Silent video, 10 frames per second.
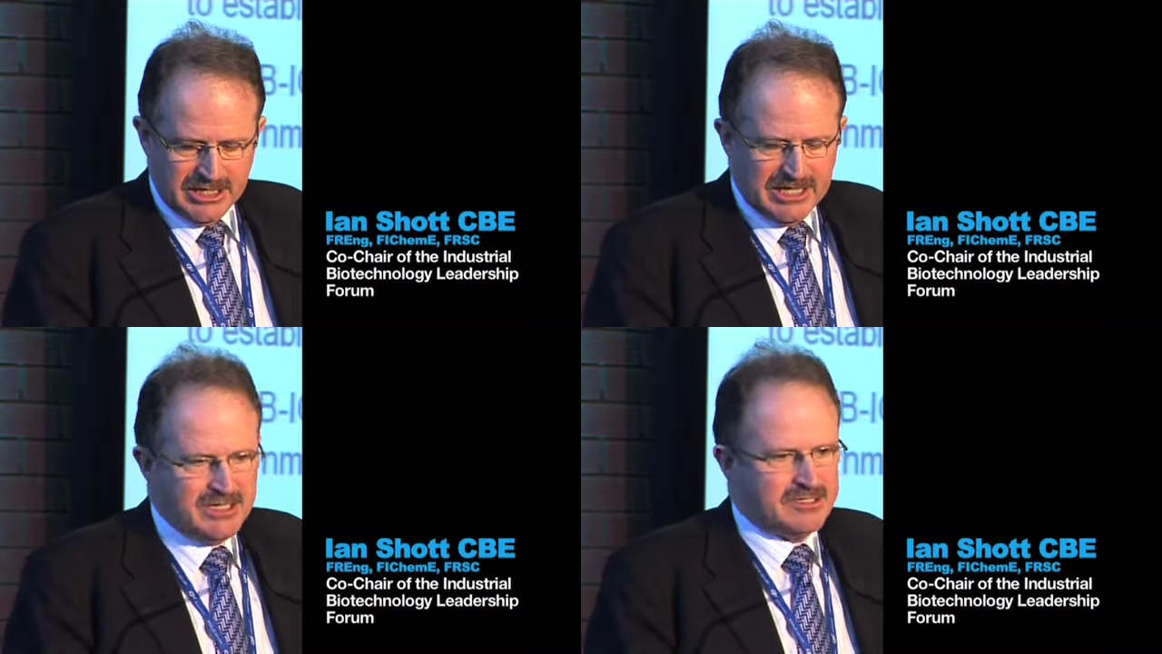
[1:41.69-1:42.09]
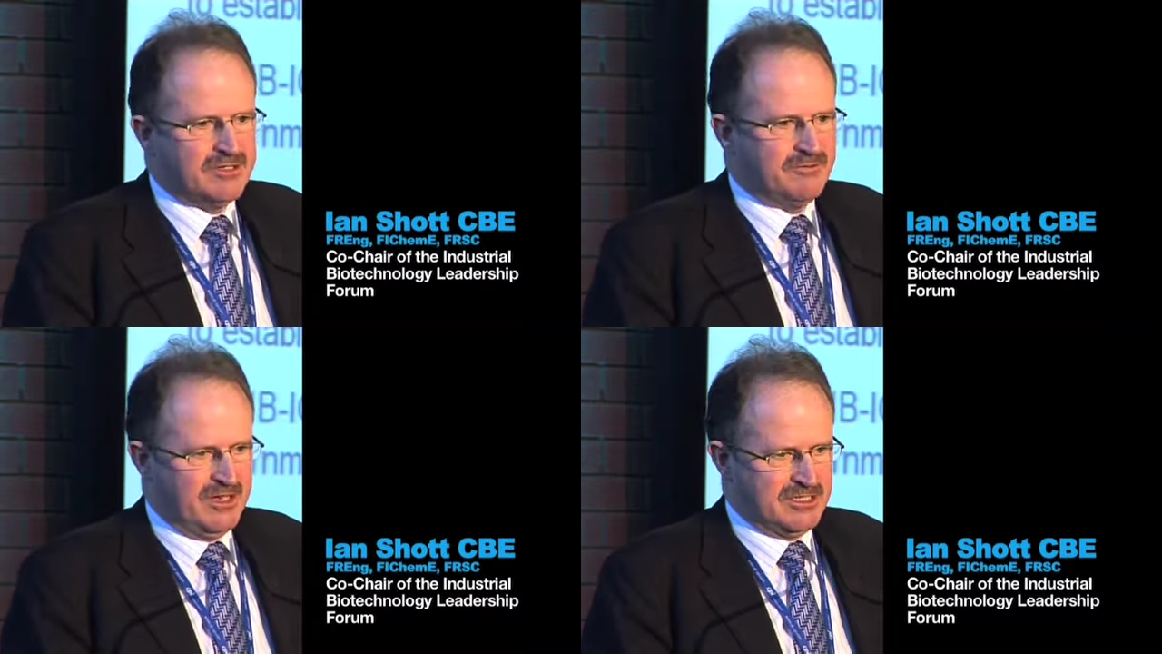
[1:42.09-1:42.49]
is
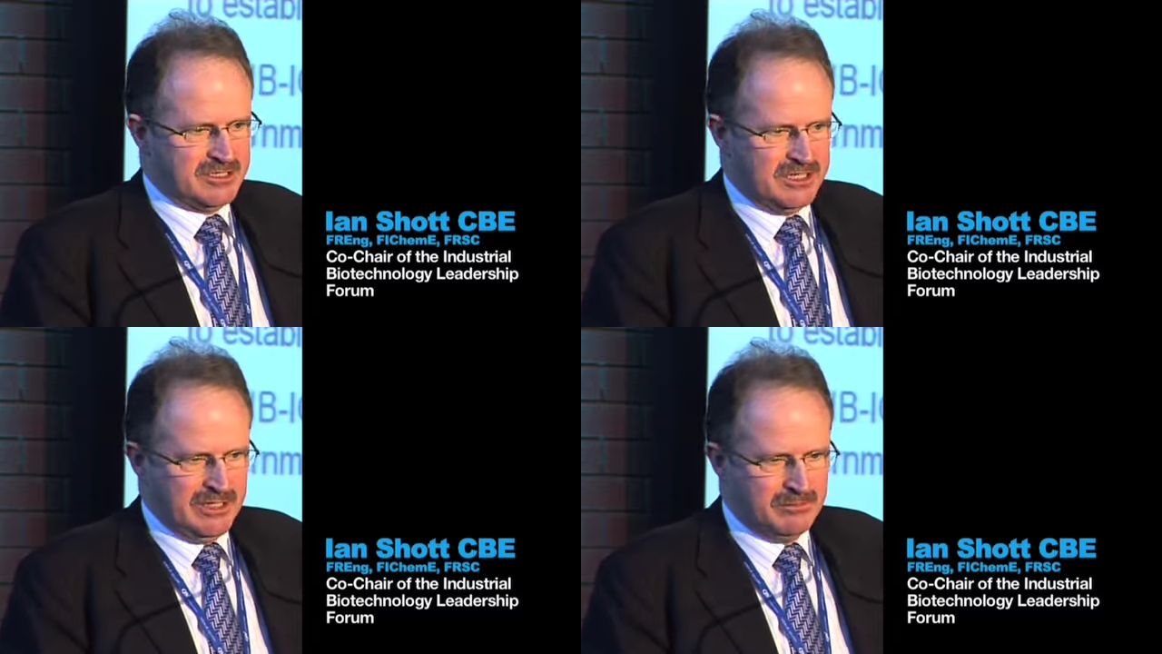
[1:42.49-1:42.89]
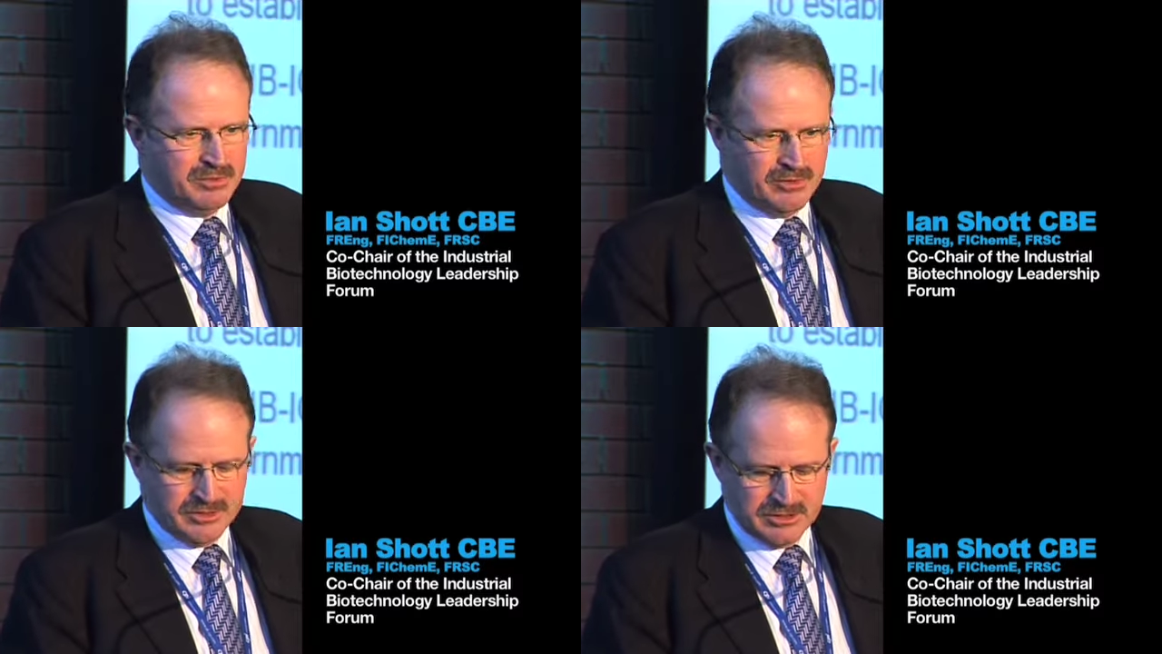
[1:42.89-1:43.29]
vitally
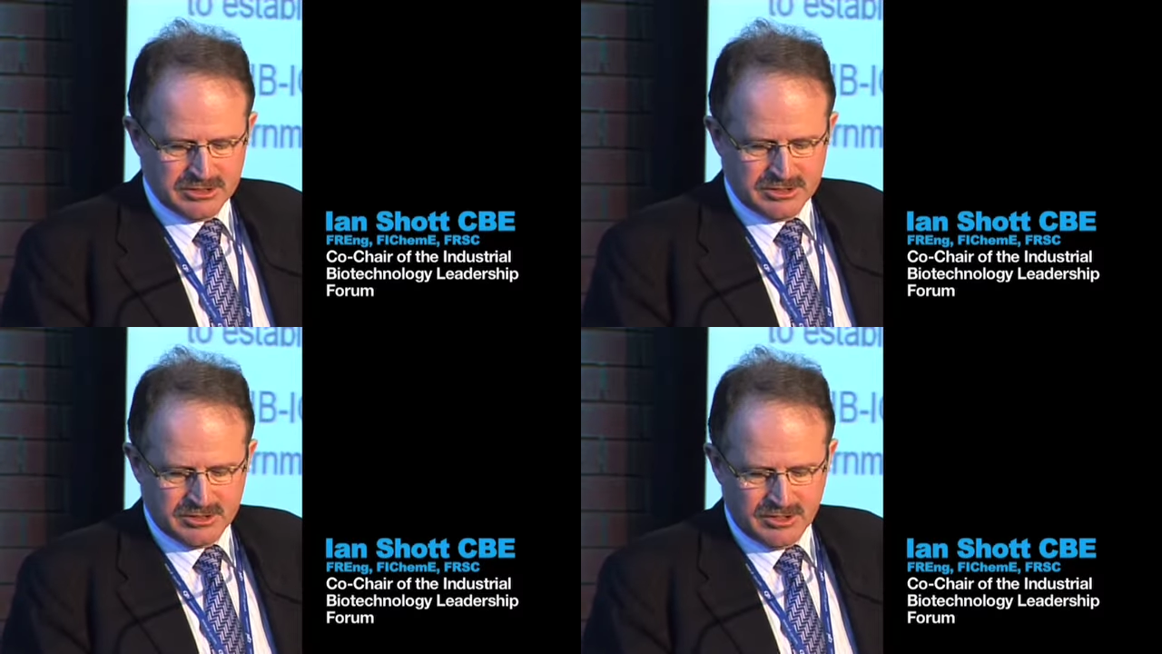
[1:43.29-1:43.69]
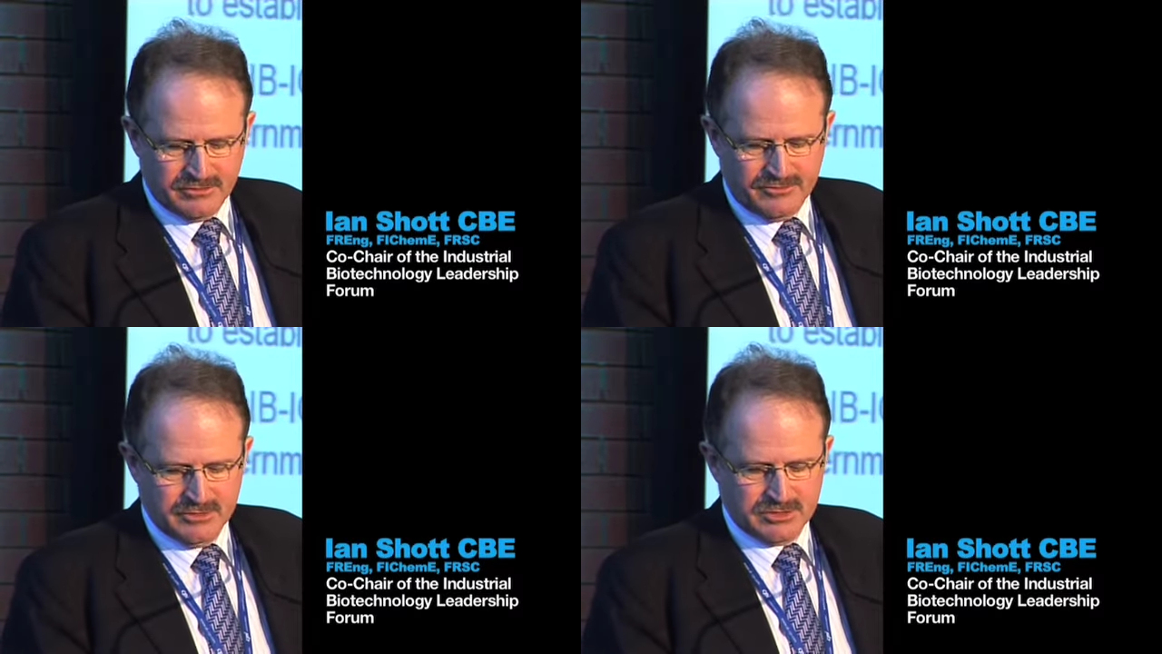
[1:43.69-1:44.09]
important to the
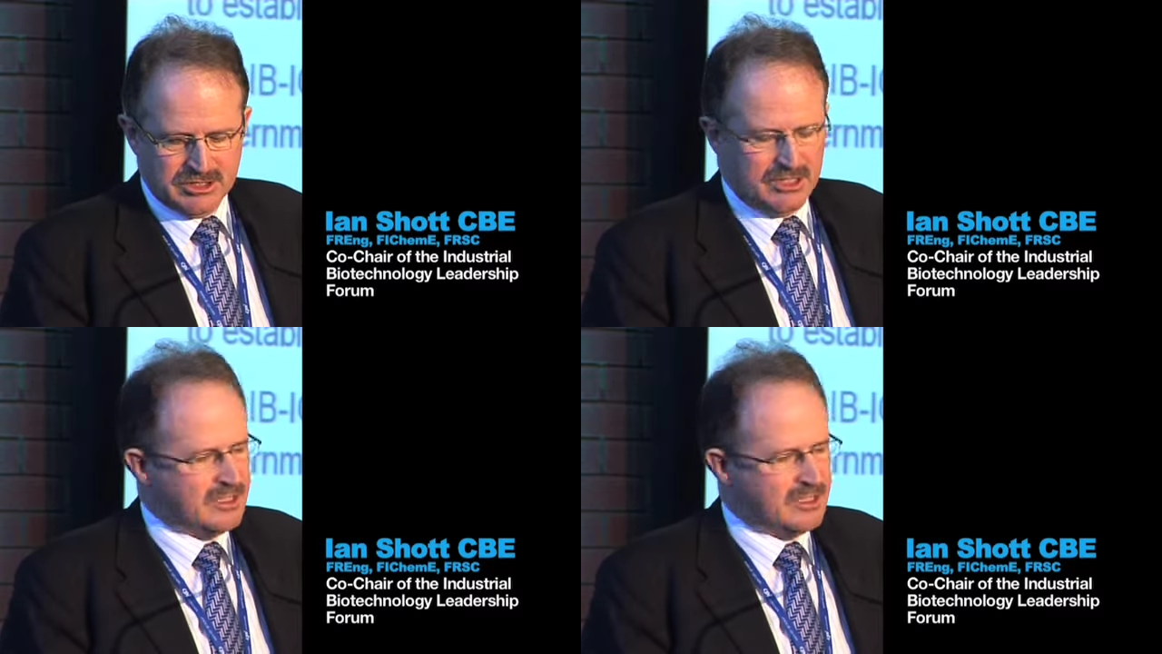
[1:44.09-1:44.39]
future